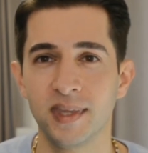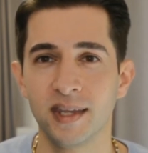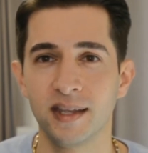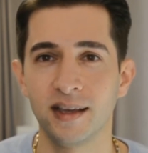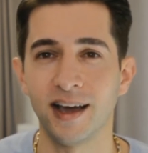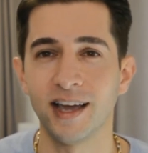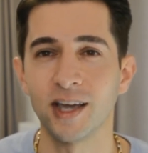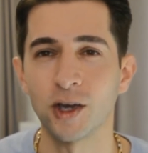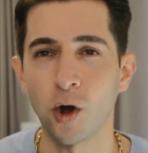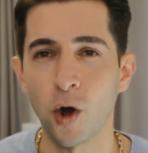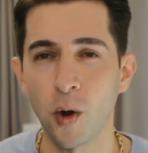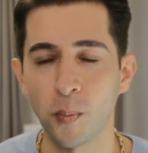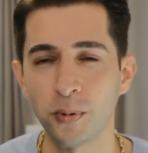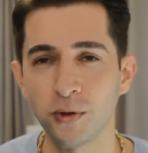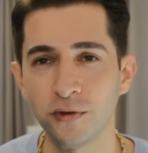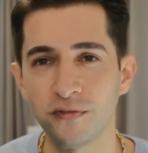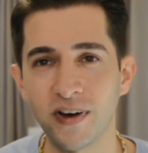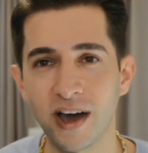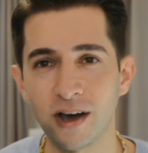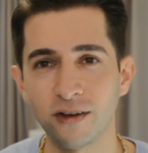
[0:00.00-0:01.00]
I hope you
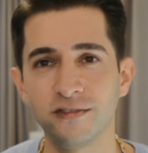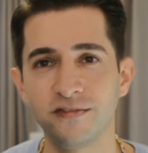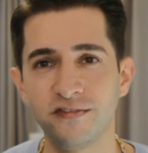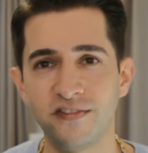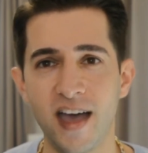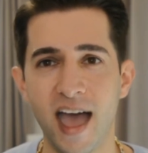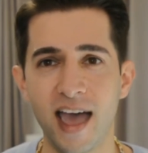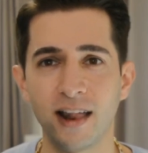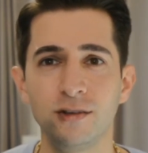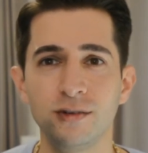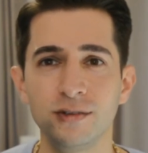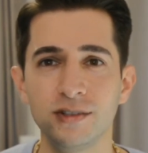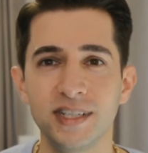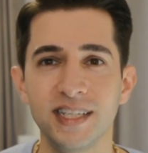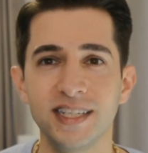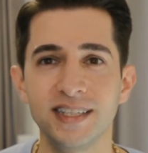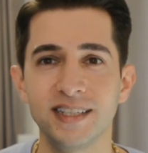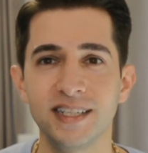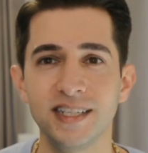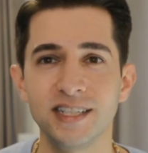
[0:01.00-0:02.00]
found value
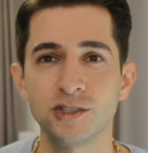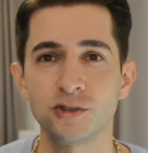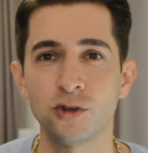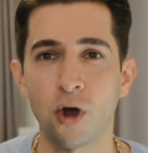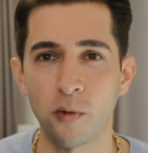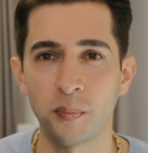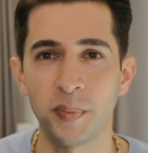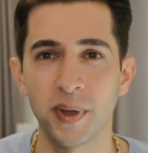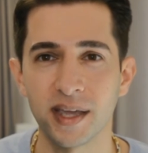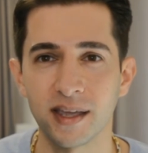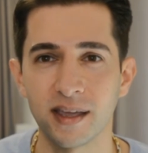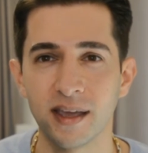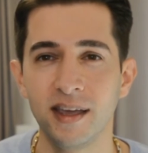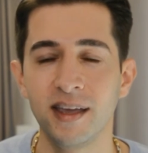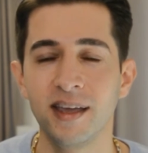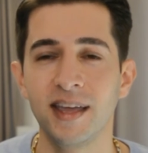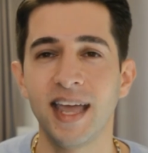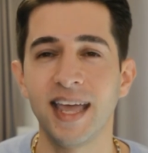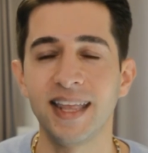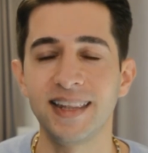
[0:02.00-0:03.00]
in this topic,
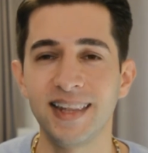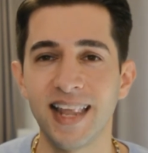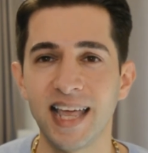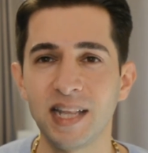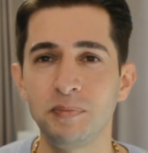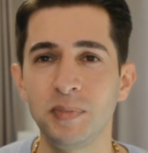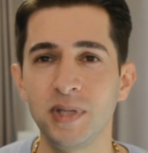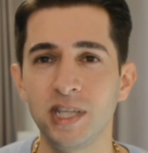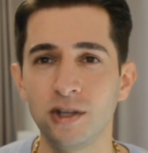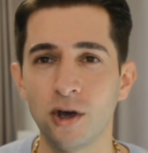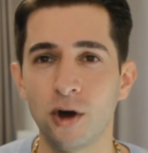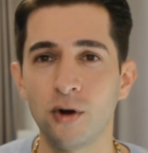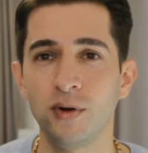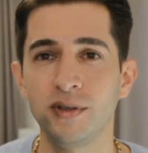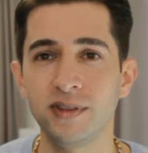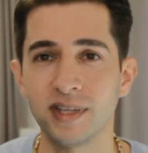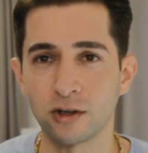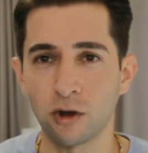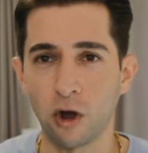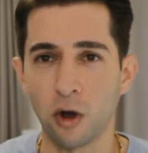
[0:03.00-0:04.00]
and let me know
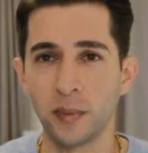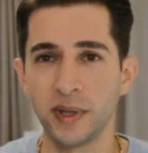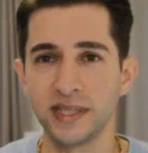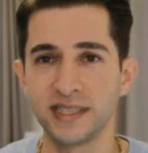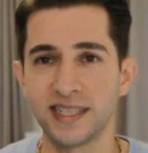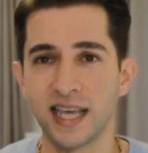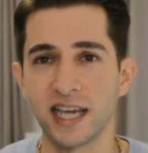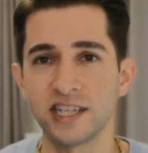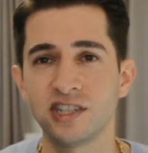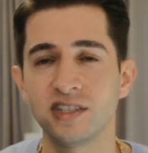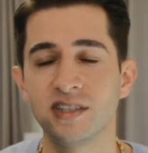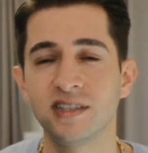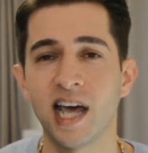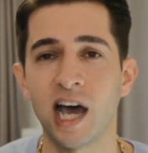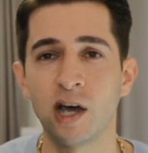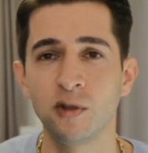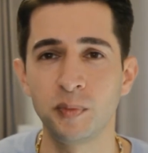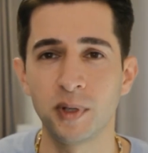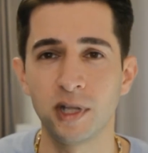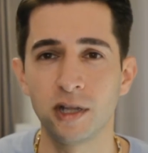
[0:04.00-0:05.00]
in the comment section
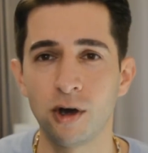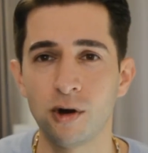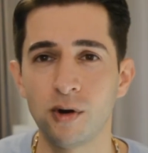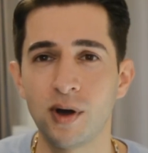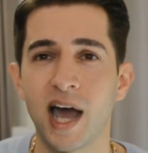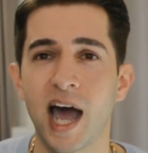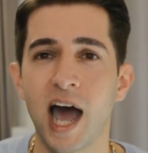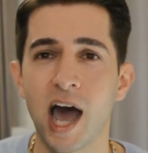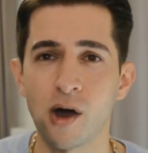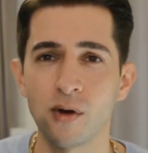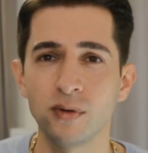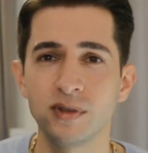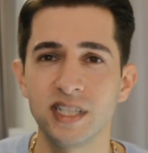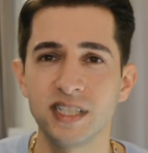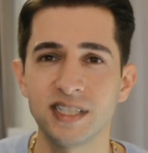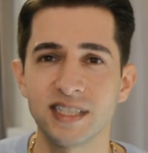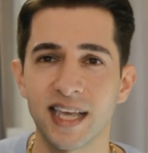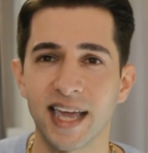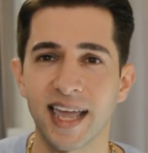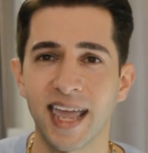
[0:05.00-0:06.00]
down below how
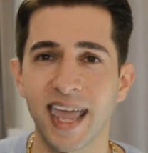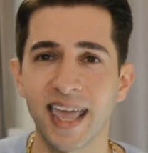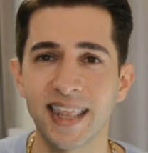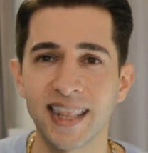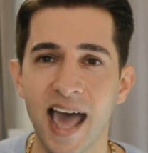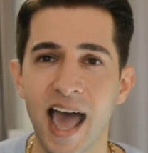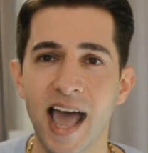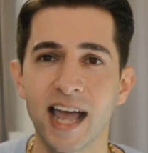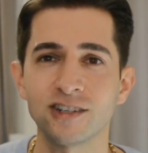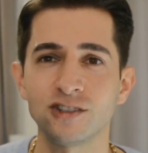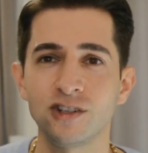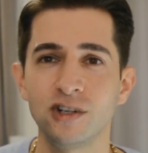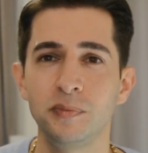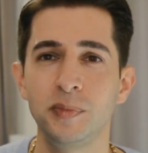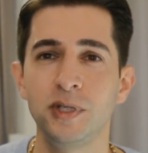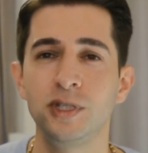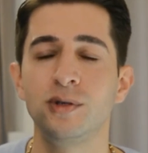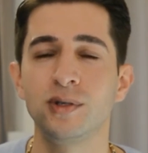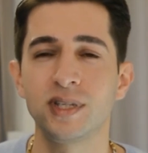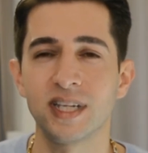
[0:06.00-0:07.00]
this can actually be
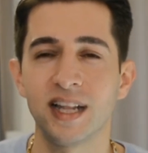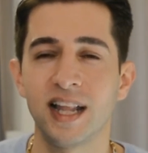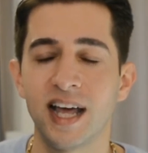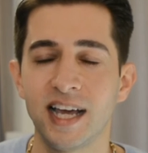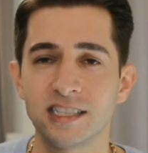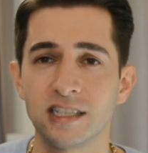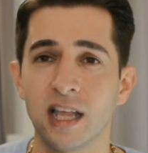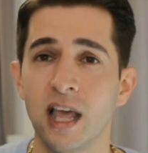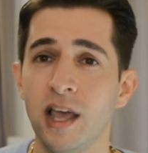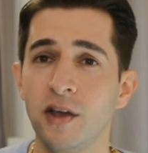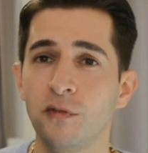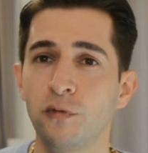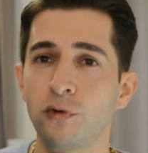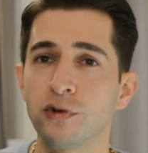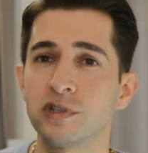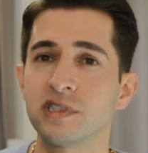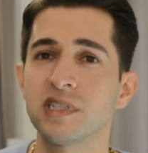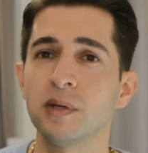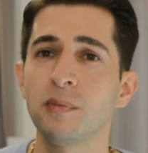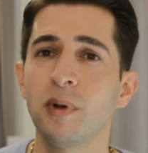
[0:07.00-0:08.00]
utilized for
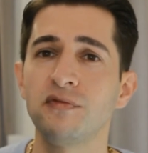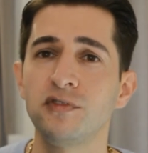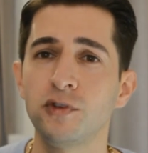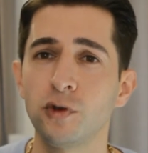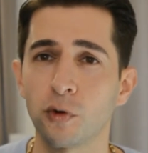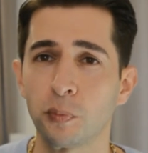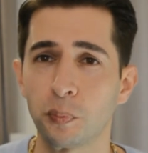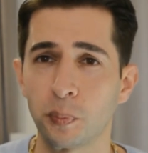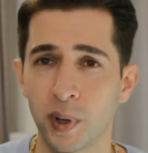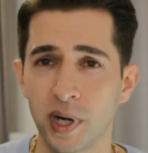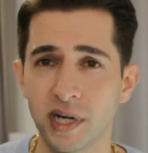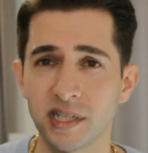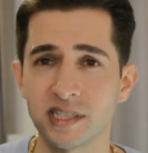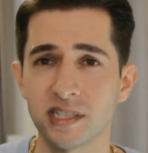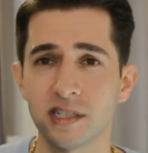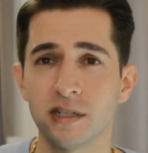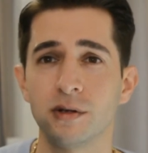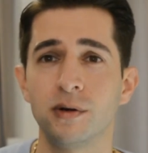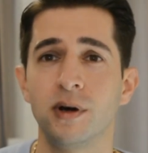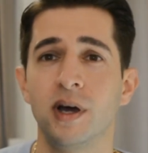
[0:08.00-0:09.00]
some of your
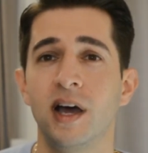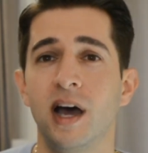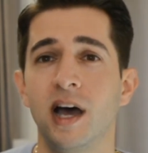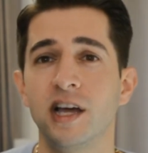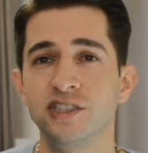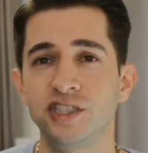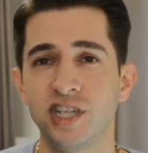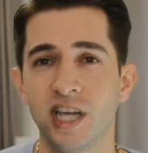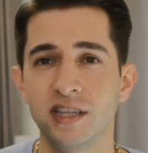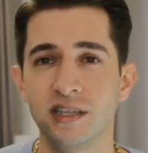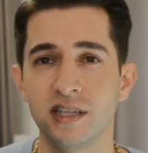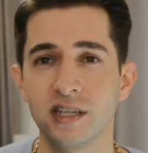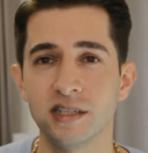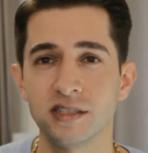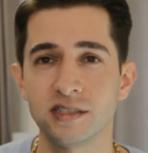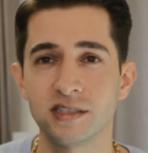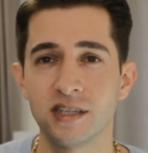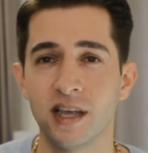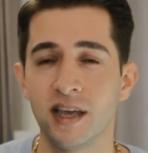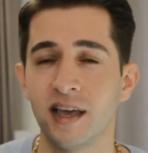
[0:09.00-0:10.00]
personal
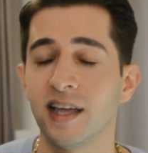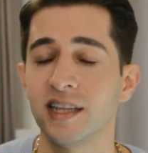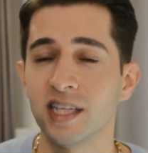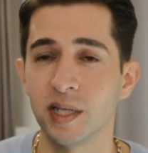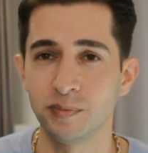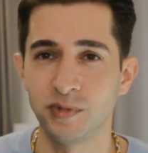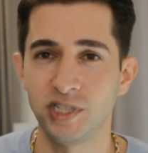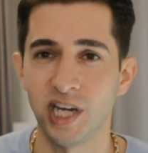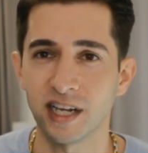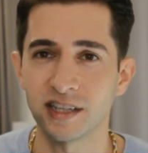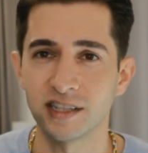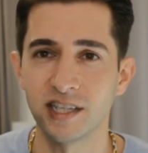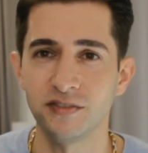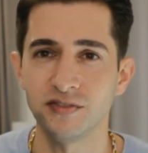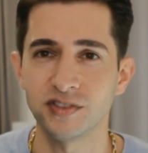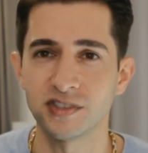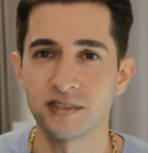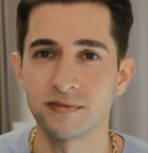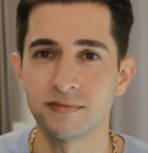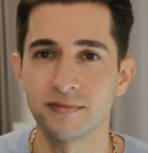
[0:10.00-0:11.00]
agendas and
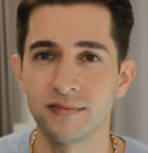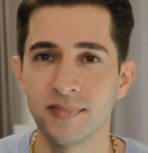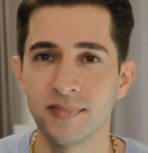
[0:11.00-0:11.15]
objectives.